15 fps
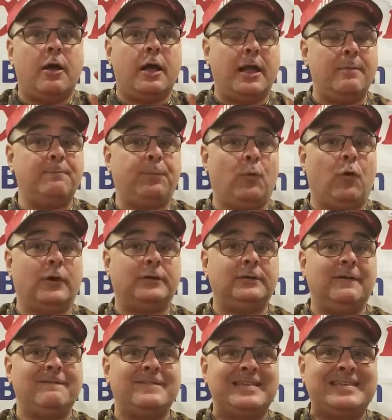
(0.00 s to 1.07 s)

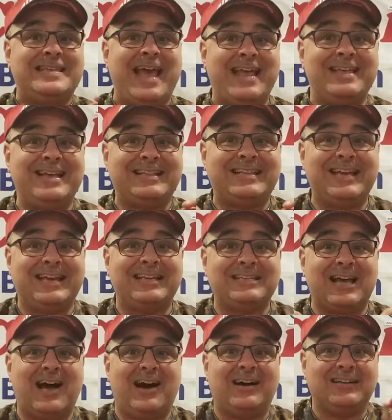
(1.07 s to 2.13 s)
Important, get your
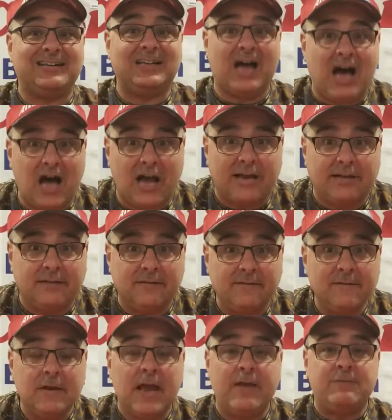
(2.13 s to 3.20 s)
tickets online.
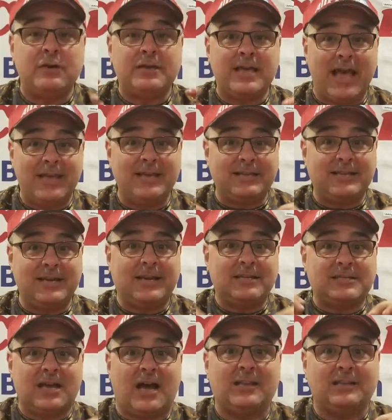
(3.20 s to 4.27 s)
If you get your
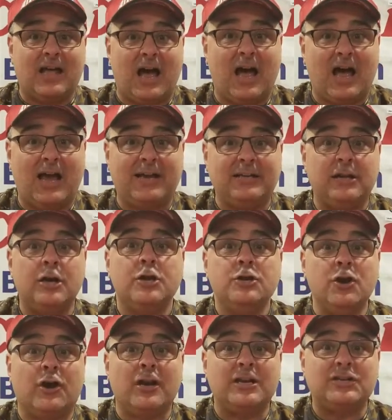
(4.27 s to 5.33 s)
tickets online,
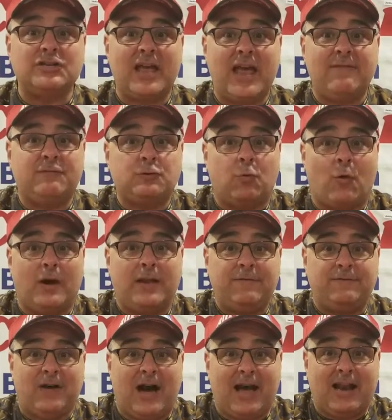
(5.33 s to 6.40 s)
you're going to save
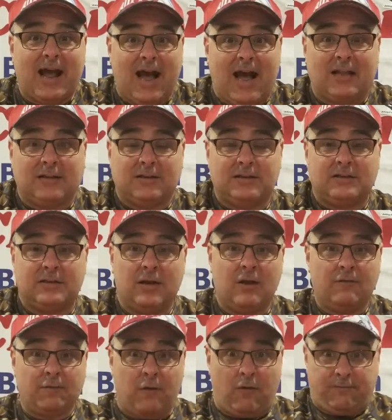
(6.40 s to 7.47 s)

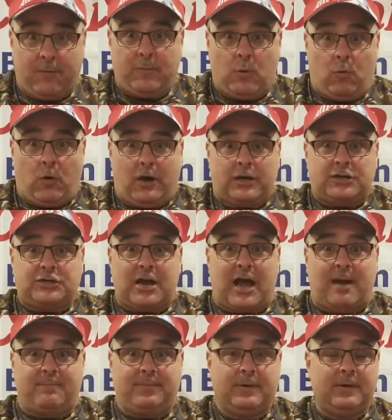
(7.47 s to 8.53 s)
$25 from a
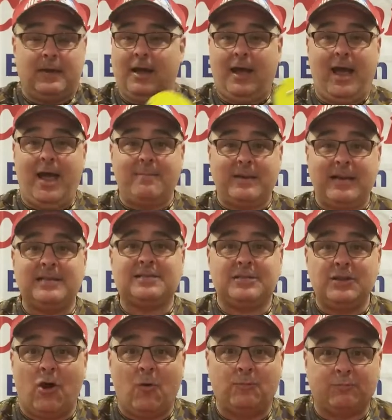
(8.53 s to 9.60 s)
workshop. I mean, it's a
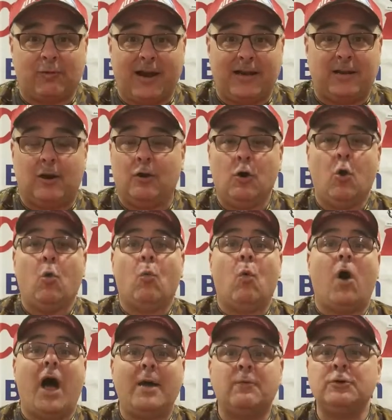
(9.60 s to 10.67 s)
no-brainer.
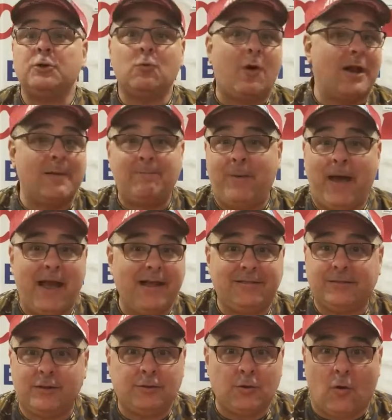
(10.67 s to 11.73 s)
Why would you want to pay
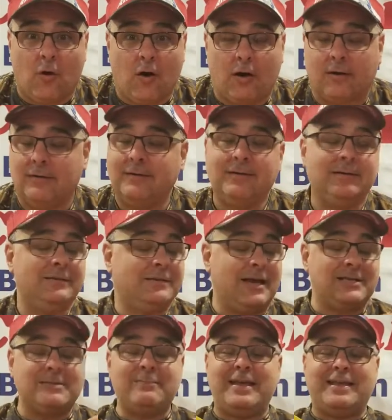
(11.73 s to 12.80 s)
at the door?
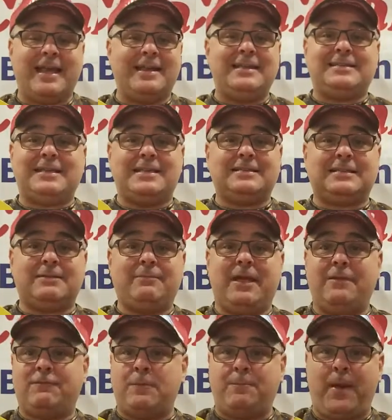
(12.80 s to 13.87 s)
Doesn't make any sense to
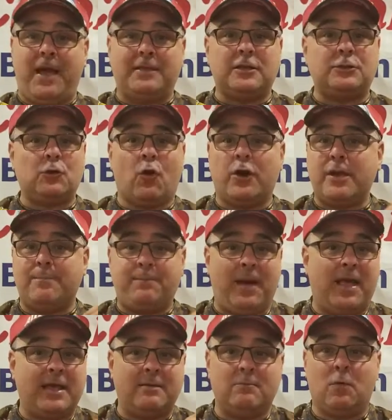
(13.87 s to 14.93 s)
me. If you pay at the door, you're
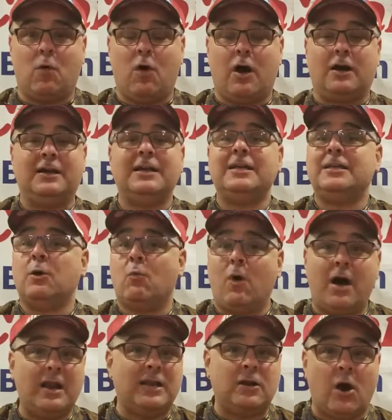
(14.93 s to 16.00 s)
paying more. You
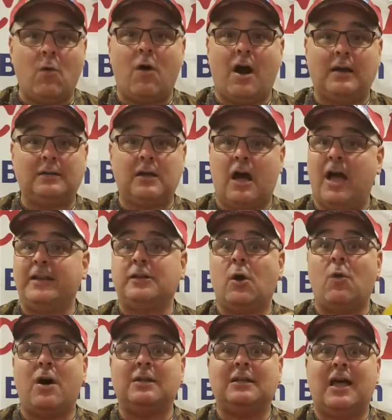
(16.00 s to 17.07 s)
want to go
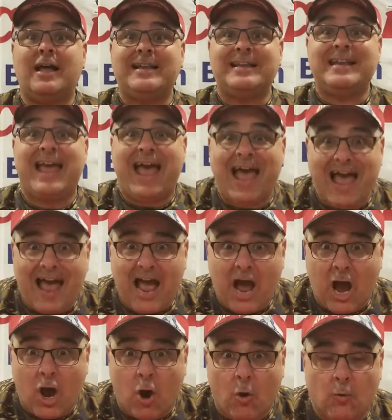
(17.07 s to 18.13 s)
online
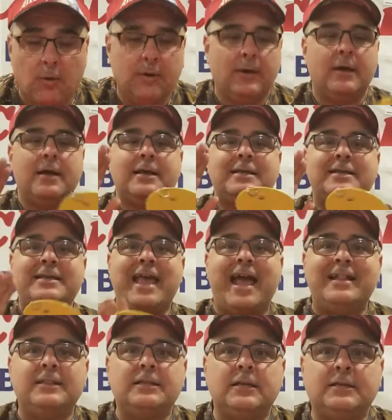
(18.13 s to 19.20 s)
now.
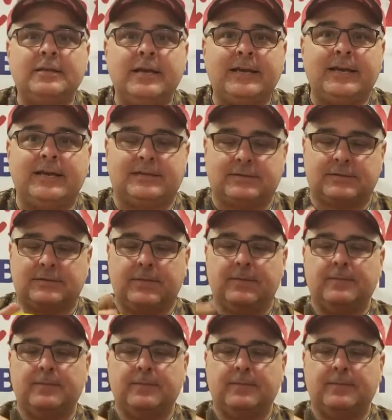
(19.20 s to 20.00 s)
Get the tickets.